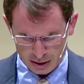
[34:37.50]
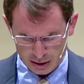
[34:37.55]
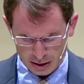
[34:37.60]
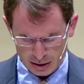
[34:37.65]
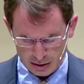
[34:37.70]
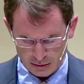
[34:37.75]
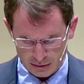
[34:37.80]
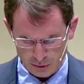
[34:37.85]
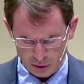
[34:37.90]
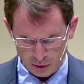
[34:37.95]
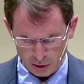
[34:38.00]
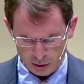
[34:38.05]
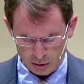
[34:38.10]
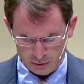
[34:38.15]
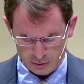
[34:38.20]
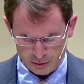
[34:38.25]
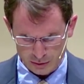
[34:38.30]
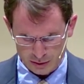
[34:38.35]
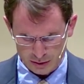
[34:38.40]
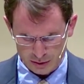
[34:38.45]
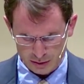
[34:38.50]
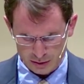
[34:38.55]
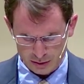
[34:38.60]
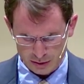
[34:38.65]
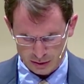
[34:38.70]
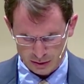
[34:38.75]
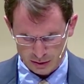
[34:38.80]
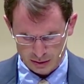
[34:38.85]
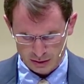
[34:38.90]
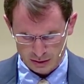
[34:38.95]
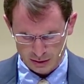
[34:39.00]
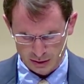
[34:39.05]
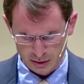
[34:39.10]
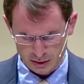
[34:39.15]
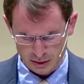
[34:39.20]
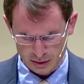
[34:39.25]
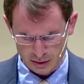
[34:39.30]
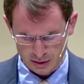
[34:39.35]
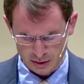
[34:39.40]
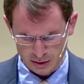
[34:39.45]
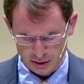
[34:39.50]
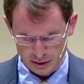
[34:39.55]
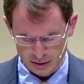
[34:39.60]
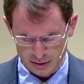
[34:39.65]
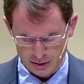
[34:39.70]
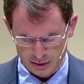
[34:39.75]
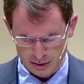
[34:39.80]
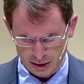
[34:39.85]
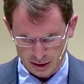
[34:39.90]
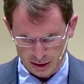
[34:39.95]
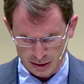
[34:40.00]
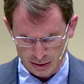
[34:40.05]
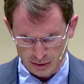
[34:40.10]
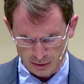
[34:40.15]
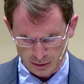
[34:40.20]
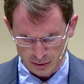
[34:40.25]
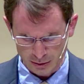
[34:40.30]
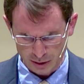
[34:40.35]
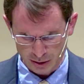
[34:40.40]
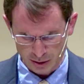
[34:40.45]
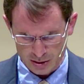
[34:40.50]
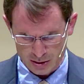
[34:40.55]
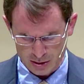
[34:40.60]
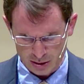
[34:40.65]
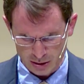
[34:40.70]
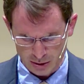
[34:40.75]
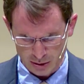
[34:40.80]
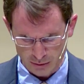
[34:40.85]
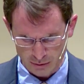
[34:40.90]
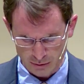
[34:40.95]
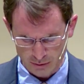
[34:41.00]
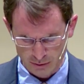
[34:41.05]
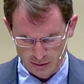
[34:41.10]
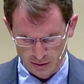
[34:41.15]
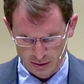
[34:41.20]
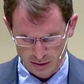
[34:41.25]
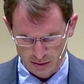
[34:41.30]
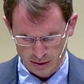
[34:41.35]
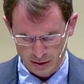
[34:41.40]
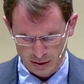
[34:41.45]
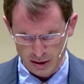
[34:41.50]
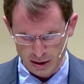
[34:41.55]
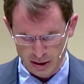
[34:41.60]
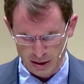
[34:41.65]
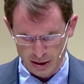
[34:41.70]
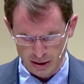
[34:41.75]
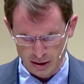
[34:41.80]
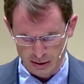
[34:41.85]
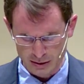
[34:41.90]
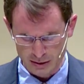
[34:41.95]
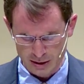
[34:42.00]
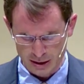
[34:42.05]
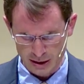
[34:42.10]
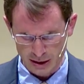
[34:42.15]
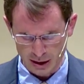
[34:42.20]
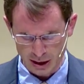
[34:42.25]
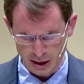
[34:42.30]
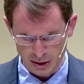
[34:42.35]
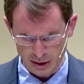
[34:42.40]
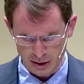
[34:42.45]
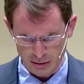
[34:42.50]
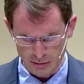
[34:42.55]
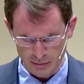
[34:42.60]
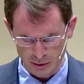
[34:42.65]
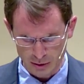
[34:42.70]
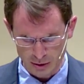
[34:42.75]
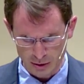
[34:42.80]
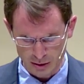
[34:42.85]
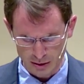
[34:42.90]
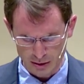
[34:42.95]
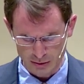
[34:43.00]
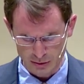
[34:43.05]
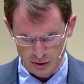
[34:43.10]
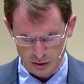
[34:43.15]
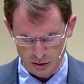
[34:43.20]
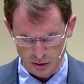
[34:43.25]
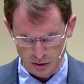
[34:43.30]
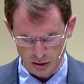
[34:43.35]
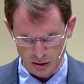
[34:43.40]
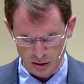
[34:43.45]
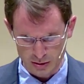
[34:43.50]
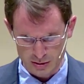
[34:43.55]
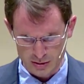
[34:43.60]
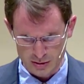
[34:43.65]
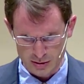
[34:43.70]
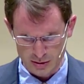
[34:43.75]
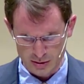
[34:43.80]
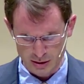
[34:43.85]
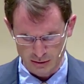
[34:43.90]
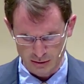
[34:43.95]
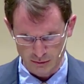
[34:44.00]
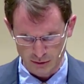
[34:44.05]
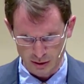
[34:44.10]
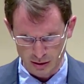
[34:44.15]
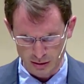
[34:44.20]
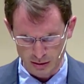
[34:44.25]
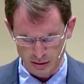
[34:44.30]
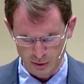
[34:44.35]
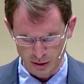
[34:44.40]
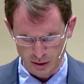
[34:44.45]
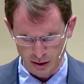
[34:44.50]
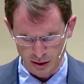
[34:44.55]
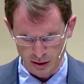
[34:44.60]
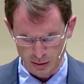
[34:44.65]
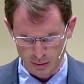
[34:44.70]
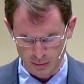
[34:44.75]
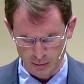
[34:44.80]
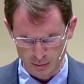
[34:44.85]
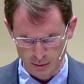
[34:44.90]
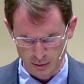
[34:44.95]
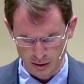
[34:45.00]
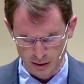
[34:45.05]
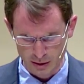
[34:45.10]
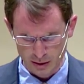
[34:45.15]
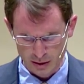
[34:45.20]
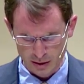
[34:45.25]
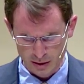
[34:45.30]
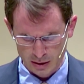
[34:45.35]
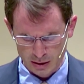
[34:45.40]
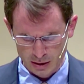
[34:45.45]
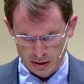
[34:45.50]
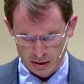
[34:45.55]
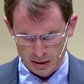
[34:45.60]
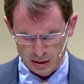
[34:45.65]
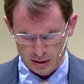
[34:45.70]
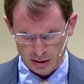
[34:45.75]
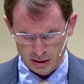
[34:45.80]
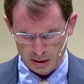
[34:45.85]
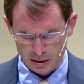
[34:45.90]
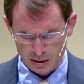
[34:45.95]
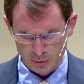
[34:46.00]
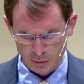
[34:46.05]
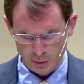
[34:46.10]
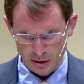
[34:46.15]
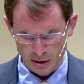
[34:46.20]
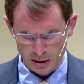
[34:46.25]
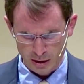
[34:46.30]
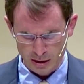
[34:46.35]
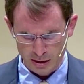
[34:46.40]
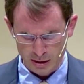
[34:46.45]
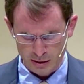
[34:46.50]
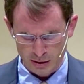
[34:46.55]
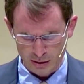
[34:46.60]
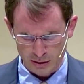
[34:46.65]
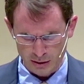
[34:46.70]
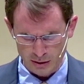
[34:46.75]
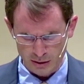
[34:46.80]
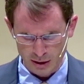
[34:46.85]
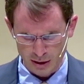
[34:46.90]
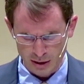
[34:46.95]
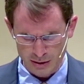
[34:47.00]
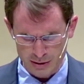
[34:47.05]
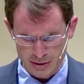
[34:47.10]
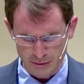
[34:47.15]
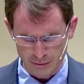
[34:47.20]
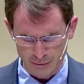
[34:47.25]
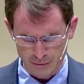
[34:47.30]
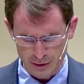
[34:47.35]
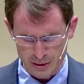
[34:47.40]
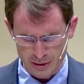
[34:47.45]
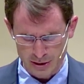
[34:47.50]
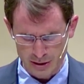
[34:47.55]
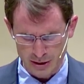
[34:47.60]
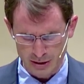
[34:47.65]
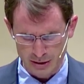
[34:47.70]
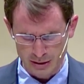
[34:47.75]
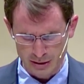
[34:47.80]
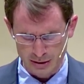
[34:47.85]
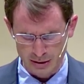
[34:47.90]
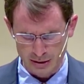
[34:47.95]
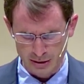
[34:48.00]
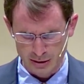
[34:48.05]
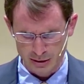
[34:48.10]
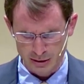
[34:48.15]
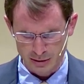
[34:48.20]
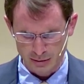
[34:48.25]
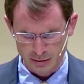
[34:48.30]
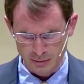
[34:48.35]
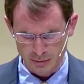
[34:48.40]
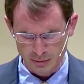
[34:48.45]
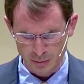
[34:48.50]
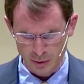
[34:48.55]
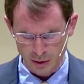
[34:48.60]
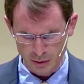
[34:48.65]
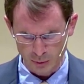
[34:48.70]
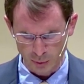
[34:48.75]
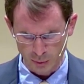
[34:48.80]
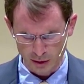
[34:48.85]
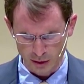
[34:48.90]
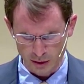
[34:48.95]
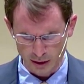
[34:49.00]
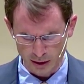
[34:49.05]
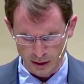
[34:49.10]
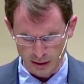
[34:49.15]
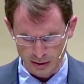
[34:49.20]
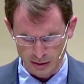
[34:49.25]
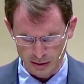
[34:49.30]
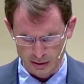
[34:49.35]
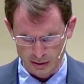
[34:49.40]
involves uh, a denial of ourself and taking up uh, the cross and following Him. And we are insufficient but willing